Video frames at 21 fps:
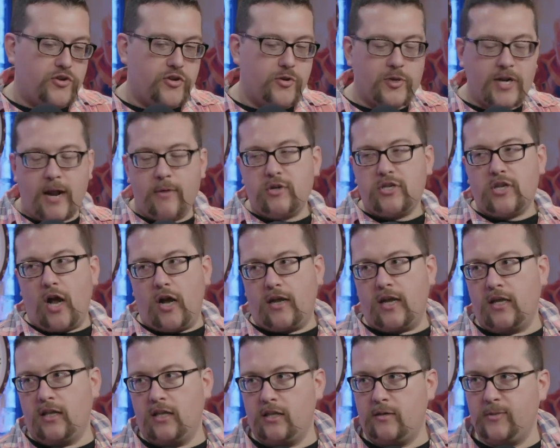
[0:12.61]
you and I were
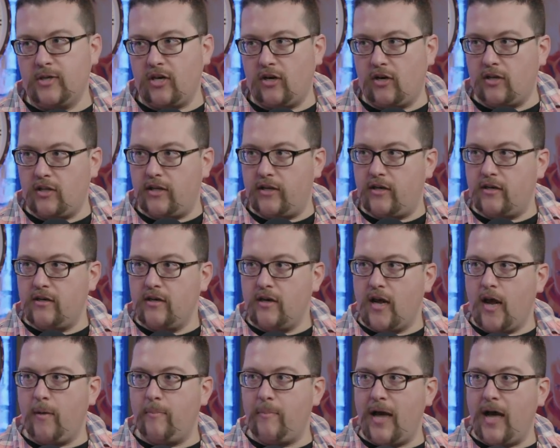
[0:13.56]
talking a little bit earlier
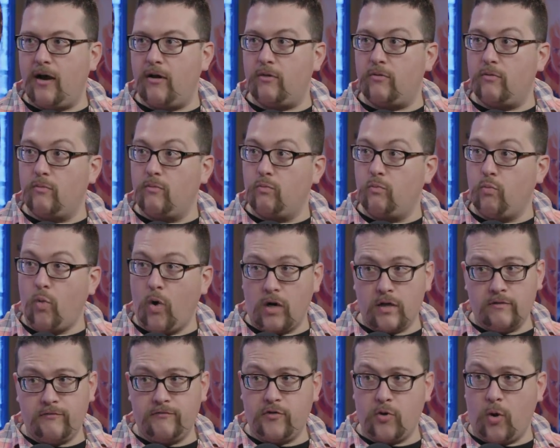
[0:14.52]
about one
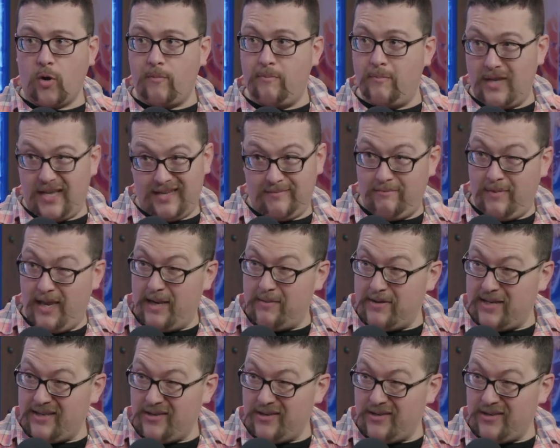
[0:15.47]
of your, maybe